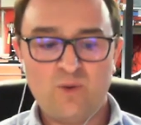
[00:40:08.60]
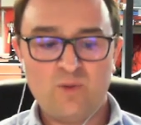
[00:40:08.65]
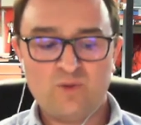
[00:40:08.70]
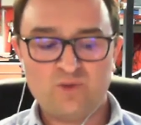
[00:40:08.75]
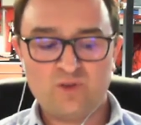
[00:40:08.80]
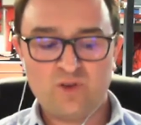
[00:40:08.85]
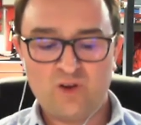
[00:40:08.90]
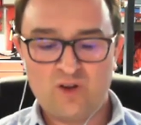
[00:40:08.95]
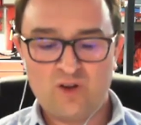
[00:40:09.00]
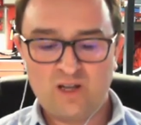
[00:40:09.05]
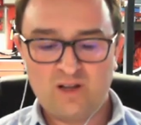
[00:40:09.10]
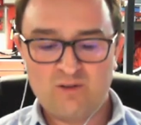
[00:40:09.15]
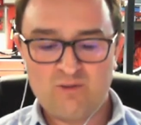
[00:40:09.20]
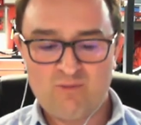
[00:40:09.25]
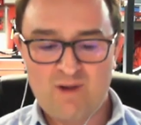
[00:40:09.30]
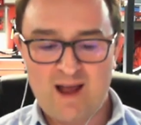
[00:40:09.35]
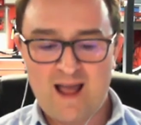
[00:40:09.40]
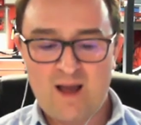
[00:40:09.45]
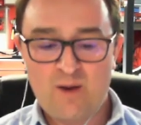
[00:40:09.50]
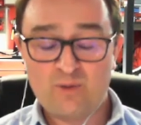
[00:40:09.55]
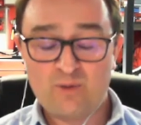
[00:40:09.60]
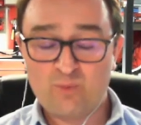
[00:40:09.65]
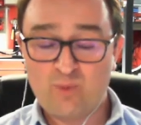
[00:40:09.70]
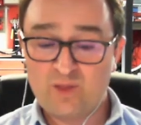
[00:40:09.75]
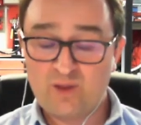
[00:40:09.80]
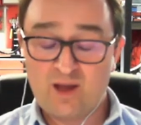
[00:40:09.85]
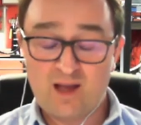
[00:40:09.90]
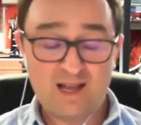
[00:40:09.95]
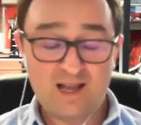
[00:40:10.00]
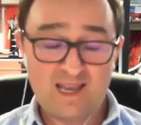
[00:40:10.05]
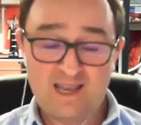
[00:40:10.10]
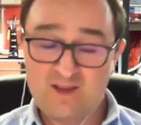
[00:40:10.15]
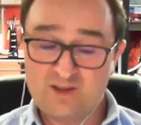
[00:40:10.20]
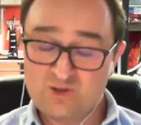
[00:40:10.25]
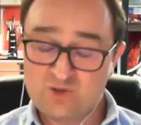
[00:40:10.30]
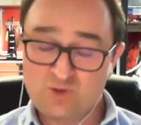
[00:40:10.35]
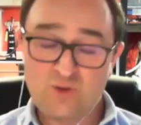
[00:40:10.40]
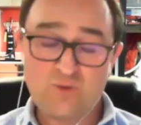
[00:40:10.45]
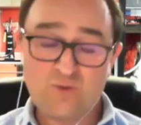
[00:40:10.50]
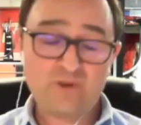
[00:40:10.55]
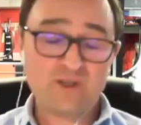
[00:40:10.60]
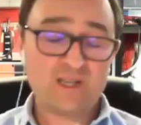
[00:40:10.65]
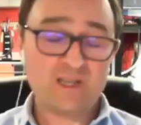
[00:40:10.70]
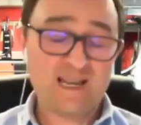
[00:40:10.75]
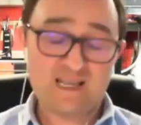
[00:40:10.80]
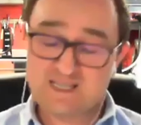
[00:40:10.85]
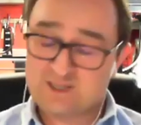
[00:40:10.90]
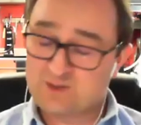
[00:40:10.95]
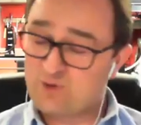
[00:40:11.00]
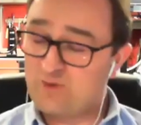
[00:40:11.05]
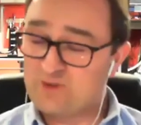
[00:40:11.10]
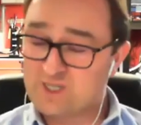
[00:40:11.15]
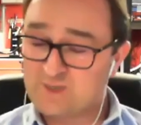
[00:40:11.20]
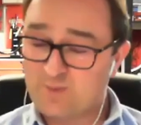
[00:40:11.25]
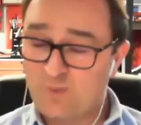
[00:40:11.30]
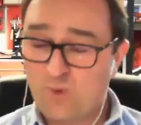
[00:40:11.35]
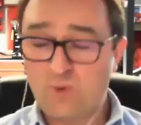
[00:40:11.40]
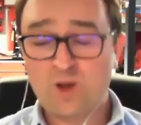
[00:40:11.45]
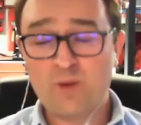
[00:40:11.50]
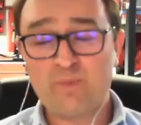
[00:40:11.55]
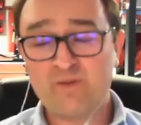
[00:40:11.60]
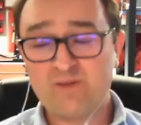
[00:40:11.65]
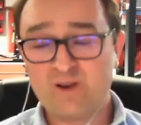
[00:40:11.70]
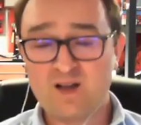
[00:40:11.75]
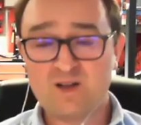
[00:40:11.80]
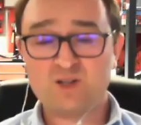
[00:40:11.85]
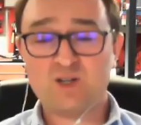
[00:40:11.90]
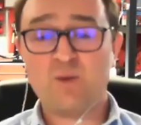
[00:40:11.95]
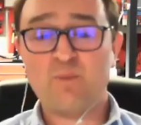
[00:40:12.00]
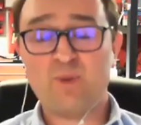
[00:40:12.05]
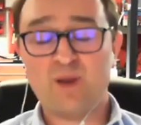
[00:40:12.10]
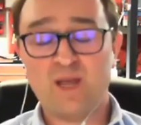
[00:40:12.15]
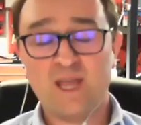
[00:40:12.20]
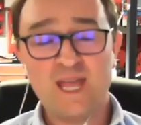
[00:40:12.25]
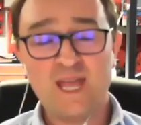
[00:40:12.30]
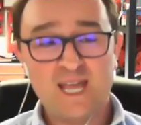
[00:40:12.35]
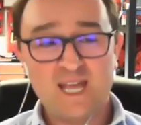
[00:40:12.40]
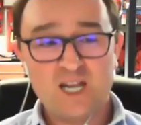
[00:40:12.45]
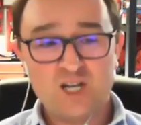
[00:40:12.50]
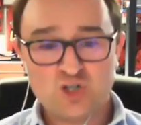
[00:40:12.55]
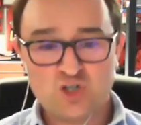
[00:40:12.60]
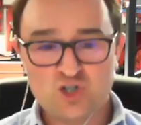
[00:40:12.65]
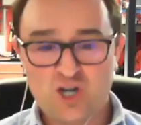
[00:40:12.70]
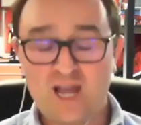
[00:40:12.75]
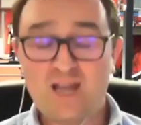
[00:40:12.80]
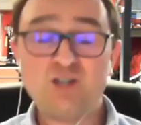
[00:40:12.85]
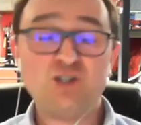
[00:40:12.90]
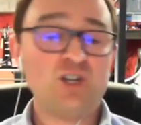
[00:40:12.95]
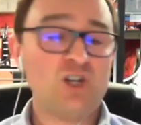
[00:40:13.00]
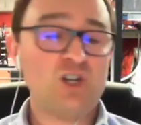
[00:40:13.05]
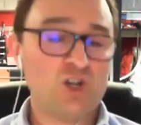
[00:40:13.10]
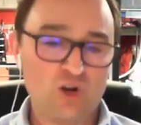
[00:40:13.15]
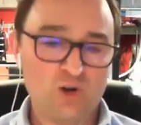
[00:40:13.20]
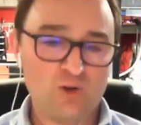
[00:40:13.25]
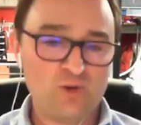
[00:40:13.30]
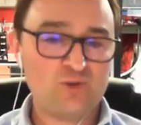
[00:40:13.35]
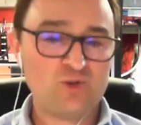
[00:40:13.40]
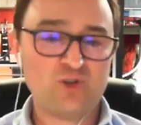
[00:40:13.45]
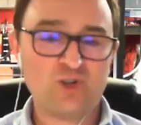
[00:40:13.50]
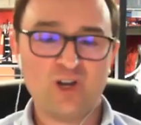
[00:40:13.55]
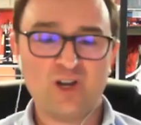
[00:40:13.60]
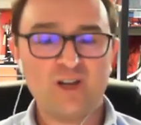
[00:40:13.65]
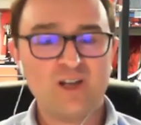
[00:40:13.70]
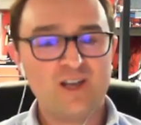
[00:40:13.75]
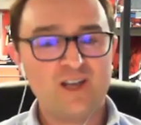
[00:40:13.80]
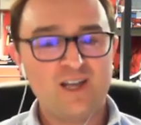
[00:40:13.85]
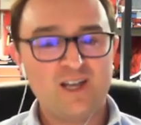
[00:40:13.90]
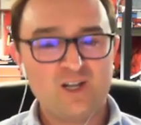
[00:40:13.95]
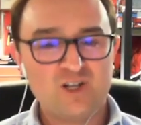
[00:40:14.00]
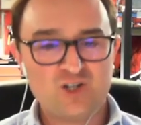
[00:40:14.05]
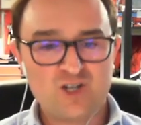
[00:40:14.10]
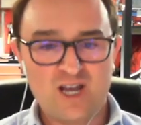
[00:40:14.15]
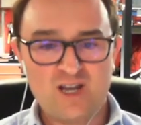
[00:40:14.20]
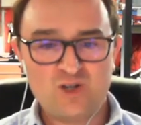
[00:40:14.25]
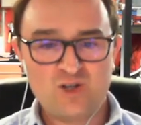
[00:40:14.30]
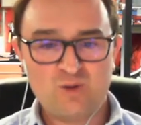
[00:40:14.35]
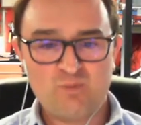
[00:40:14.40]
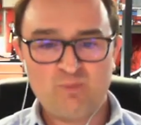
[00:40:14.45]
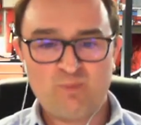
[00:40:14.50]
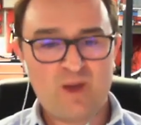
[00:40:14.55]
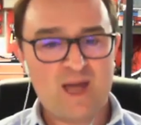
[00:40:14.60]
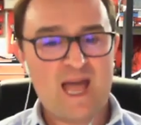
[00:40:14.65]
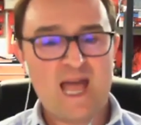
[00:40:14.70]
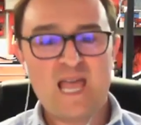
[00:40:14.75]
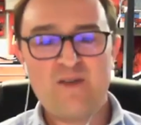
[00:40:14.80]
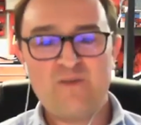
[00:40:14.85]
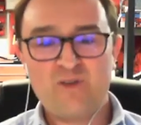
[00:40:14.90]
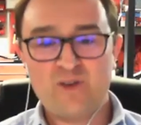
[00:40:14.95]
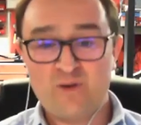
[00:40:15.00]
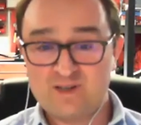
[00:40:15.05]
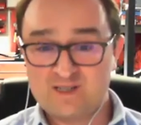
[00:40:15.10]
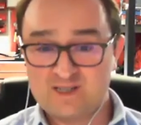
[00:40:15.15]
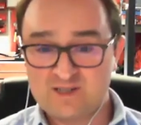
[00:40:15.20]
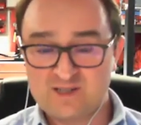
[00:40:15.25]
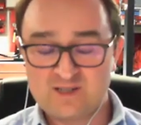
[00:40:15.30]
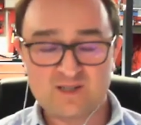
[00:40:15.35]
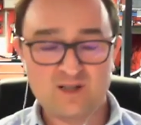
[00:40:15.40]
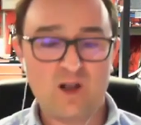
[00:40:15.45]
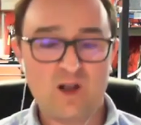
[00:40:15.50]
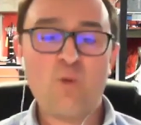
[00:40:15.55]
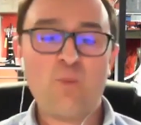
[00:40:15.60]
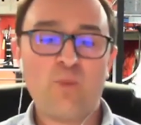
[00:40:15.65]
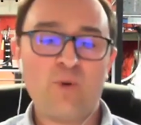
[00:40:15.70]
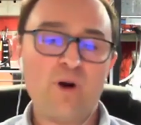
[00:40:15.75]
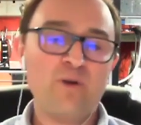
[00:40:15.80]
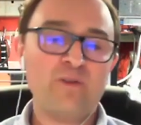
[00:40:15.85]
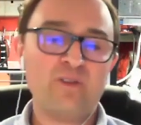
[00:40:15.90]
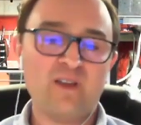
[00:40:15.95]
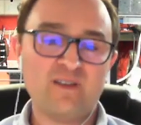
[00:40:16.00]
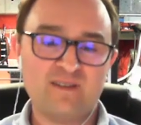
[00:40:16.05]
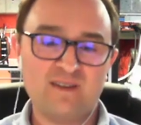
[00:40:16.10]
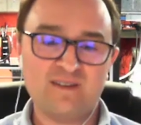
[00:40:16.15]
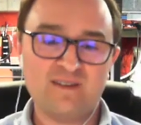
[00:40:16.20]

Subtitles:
turning around, whether it's true again, it's true of a small company, a large company, changing culture, changing behavior is a slow process.